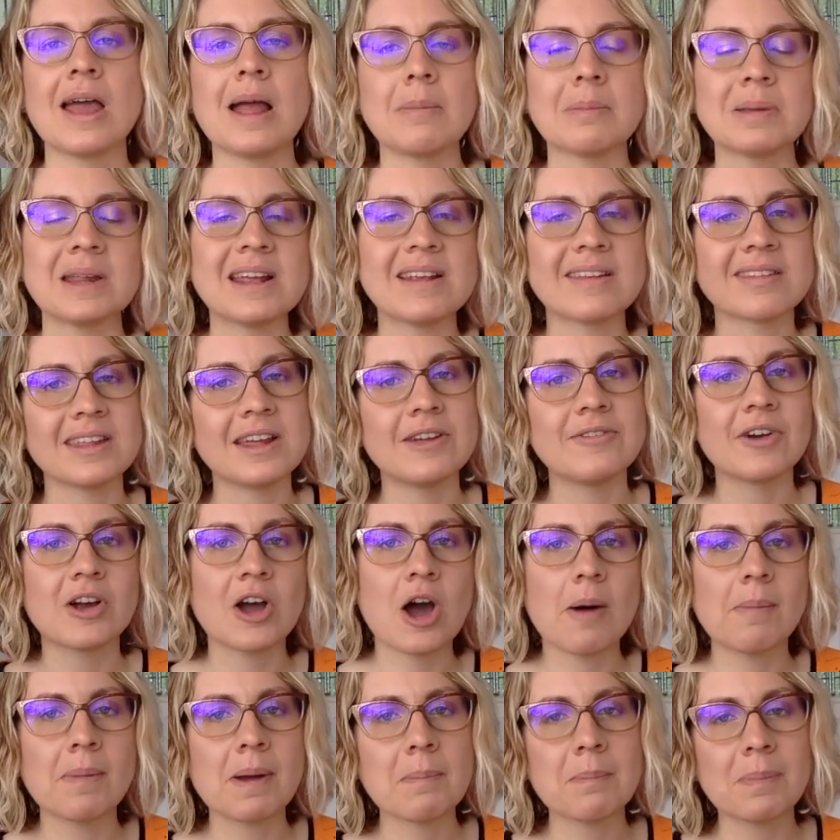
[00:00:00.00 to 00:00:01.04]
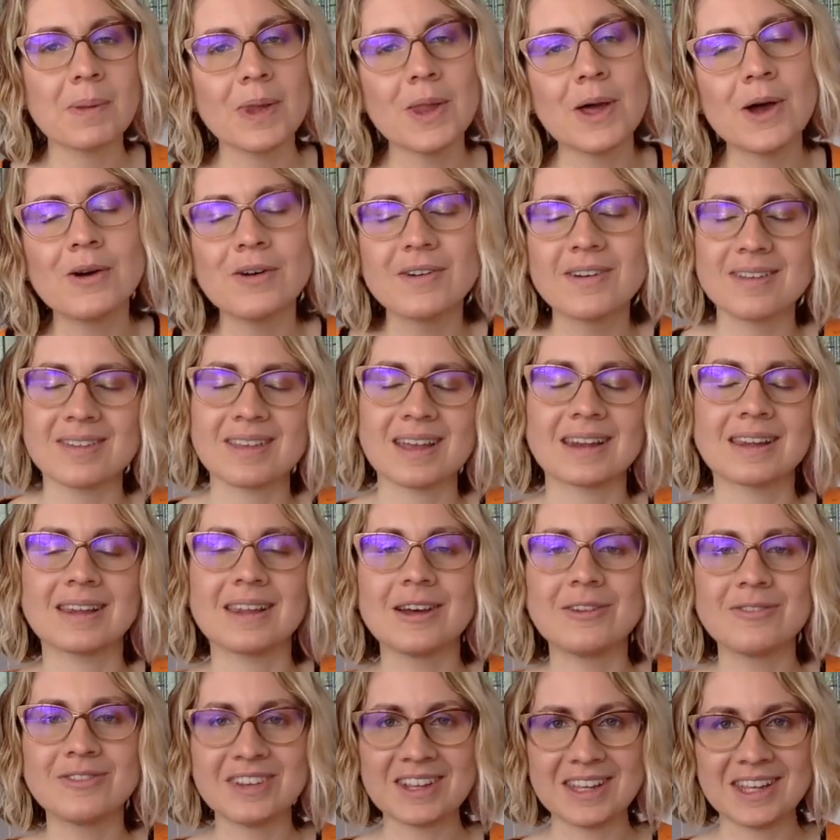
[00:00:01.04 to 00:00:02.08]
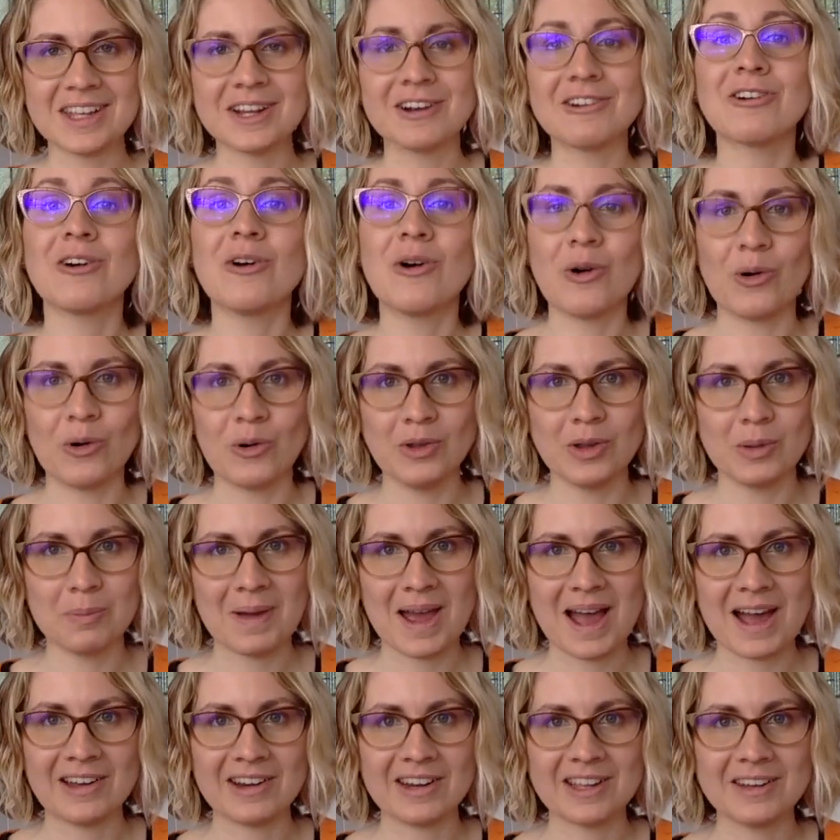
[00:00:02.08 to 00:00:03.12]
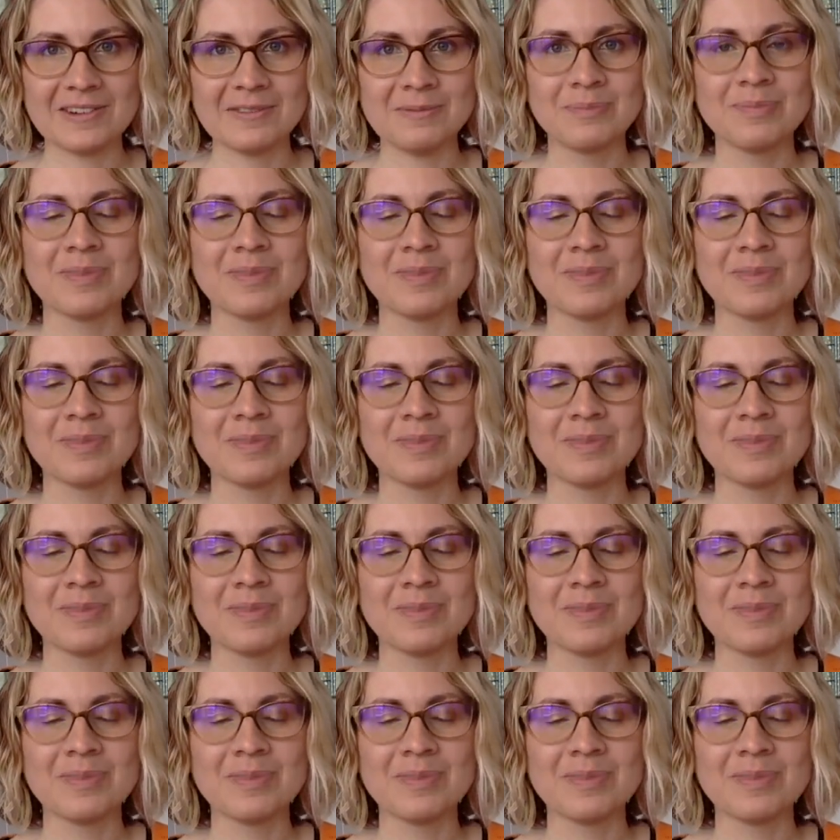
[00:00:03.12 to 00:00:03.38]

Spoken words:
Please leave a comment below because I'd love to hear all about it.